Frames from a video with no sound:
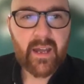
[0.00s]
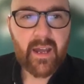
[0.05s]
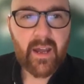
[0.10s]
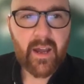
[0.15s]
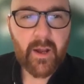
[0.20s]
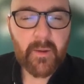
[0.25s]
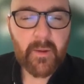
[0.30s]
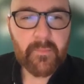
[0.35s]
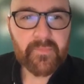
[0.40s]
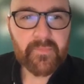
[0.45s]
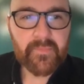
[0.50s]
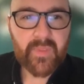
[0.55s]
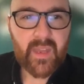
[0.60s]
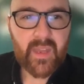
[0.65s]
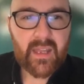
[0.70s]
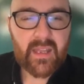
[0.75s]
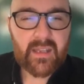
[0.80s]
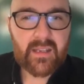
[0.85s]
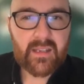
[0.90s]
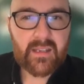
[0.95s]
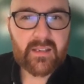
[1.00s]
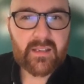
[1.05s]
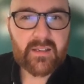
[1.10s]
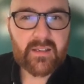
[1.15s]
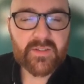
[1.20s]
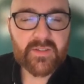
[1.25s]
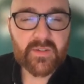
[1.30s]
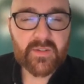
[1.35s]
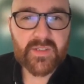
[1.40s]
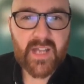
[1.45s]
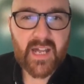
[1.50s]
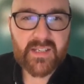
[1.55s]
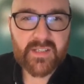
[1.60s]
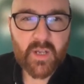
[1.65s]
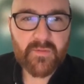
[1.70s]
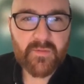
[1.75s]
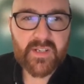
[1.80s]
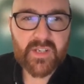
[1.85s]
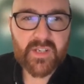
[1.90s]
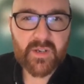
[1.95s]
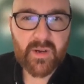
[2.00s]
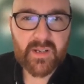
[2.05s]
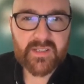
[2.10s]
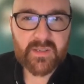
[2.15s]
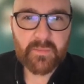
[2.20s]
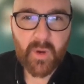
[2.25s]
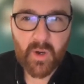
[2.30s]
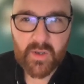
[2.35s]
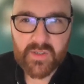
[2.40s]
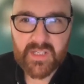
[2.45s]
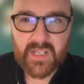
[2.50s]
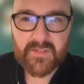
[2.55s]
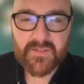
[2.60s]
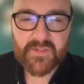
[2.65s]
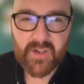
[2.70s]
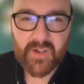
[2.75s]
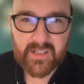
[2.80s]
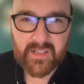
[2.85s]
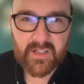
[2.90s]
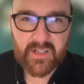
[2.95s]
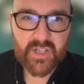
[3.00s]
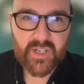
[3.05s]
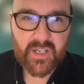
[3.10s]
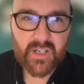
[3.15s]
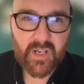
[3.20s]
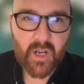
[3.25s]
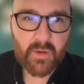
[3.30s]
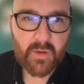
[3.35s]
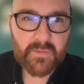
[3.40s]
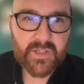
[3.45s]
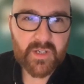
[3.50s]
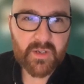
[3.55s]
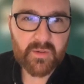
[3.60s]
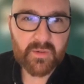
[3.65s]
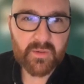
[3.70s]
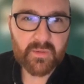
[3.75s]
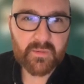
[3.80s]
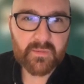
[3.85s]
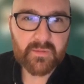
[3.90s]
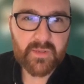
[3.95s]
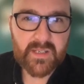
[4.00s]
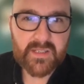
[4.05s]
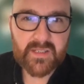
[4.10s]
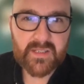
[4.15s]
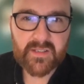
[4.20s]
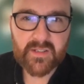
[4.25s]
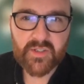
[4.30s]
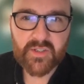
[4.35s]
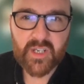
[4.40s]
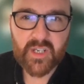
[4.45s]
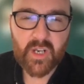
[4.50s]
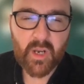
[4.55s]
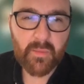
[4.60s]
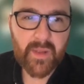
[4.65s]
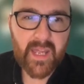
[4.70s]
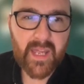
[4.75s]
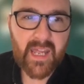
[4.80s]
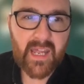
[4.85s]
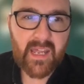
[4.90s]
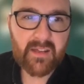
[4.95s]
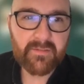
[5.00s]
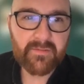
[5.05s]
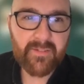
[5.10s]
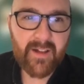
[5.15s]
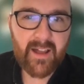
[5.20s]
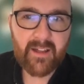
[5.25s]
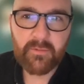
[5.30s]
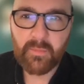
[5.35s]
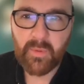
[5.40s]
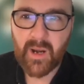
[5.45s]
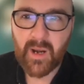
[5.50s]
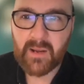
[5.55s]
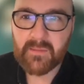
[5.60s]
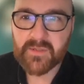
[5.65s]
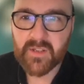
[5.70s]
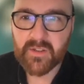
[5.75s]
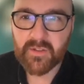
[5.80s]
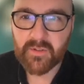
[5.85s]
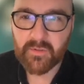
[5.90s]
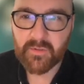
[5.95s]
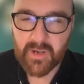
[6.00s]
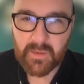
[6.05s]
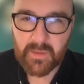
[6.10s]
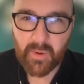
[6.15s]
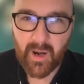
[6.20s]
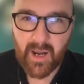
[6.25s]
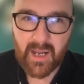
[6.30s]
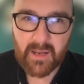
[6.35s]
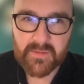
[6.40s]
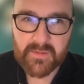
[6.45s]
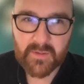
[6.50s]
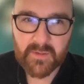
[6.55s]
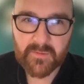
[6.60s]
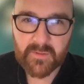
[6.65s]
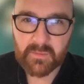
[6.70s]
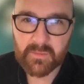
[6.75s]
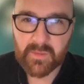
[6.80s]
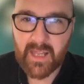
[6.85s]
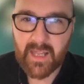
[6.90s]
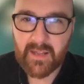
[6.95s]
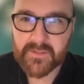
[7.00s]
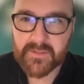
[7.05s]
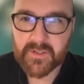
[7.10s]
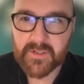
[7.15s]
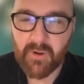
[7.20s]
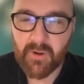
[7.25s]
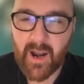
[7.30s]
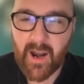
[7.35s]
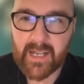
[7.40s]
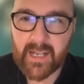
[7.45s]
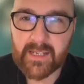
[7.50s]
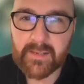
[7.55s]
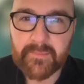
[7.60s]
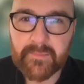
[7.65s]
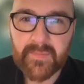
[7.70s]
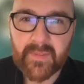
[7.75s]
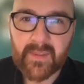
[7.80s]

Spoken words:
So SARS-CoV-2 has a positive stranded genome. So this is the genome here, 5' to 3', so from left to right.